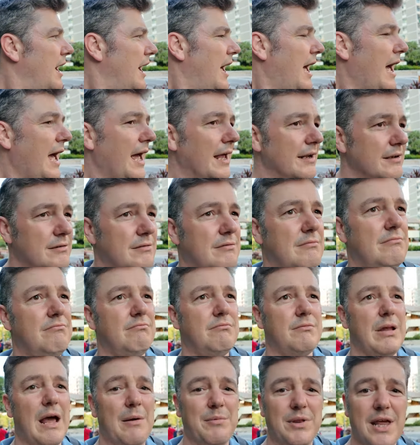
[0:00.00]
I'm
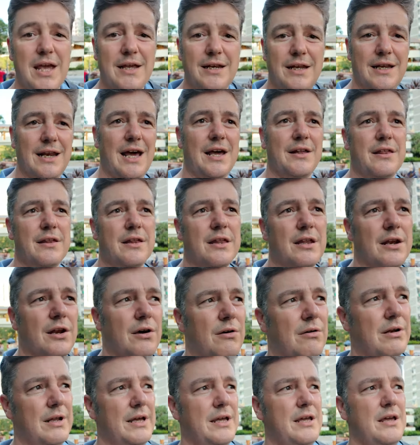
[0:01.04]
taking it nice and
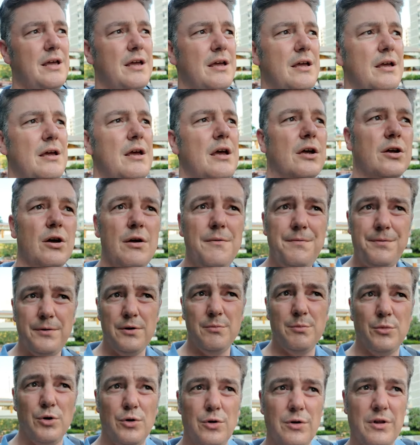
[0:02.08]
slowly. Going
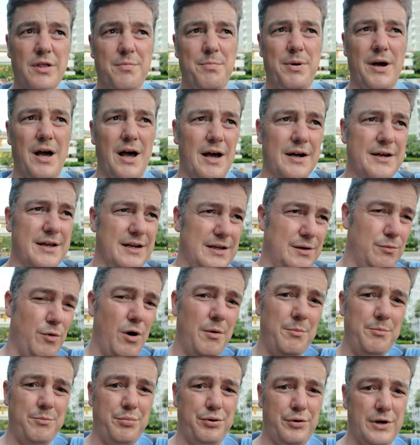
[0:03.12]
through Morse Park, and the
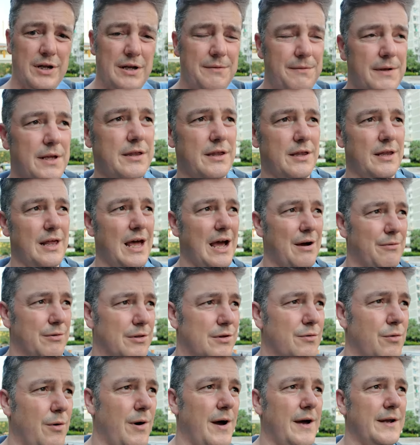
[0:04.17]
one previous to that was
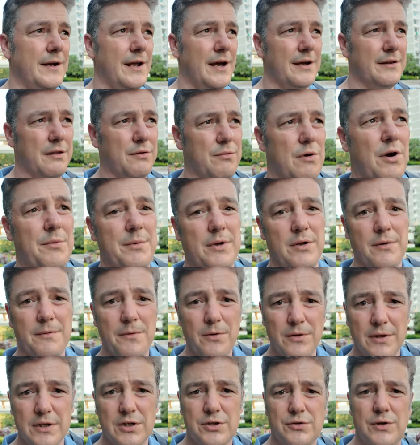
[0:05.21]
quite nice as well, because
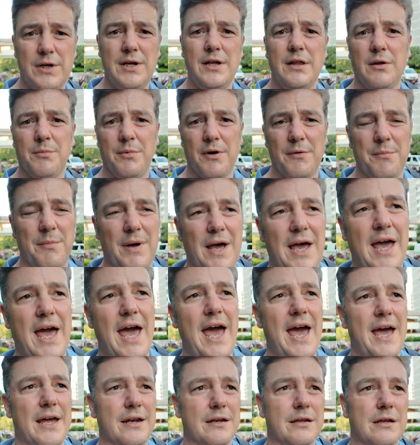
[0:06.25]
all the trees above my
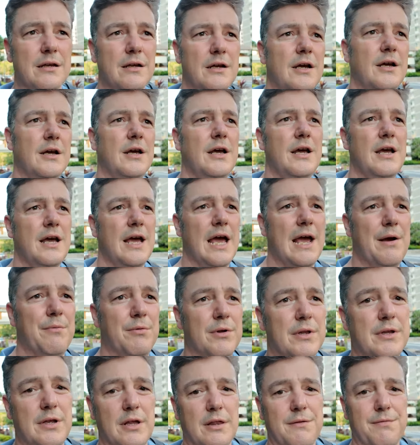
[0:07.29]
head, it
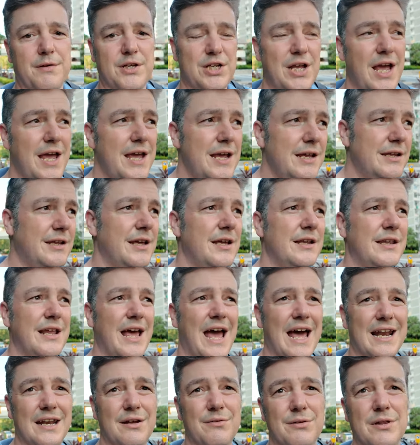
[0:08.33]
was just shaded,
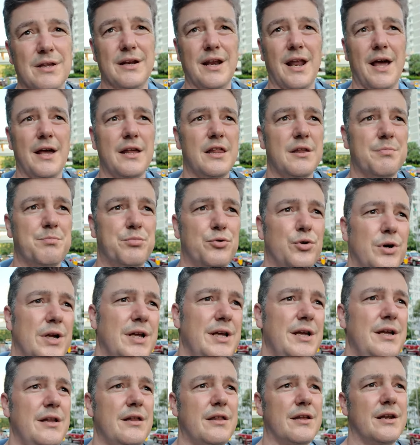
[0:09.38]
and it was a nice
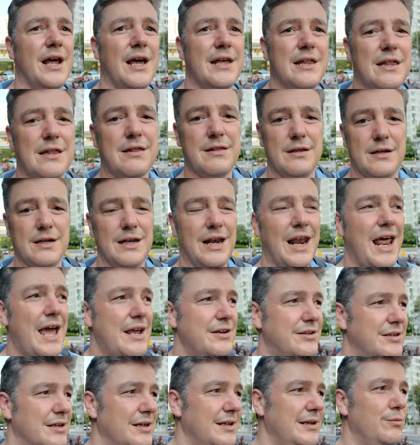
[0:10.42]
breeze, nice and
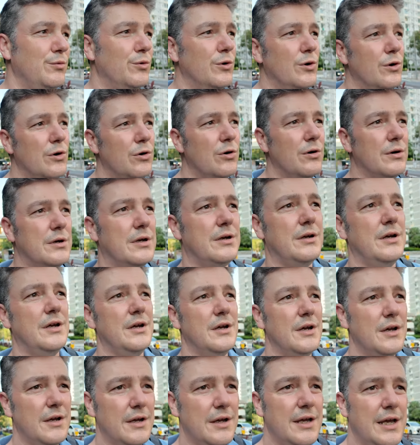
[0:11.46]
leisurely walk.
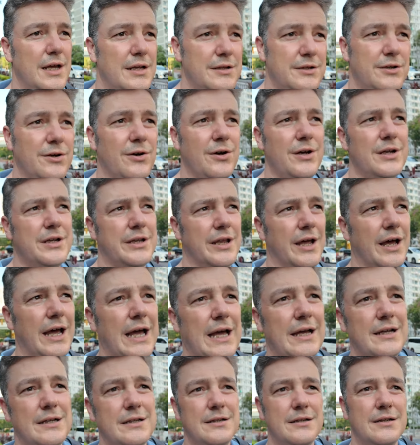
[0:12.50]
Enjoyed
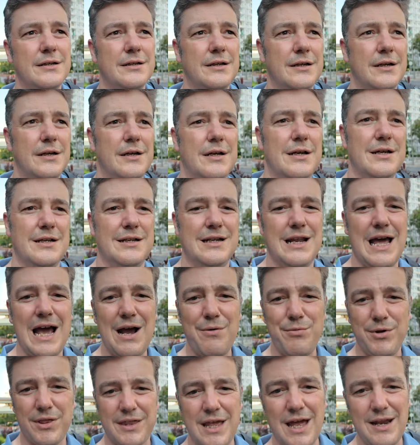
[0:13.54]
that.
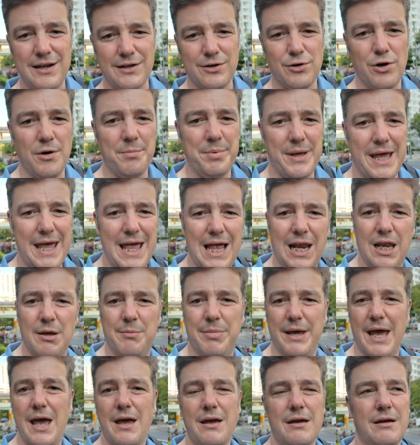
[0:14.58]
Now we're starting to go up a hill a
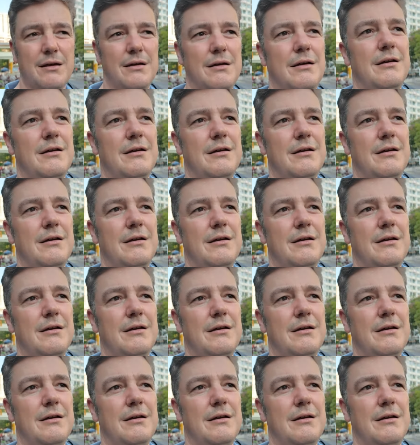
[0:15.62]
bit,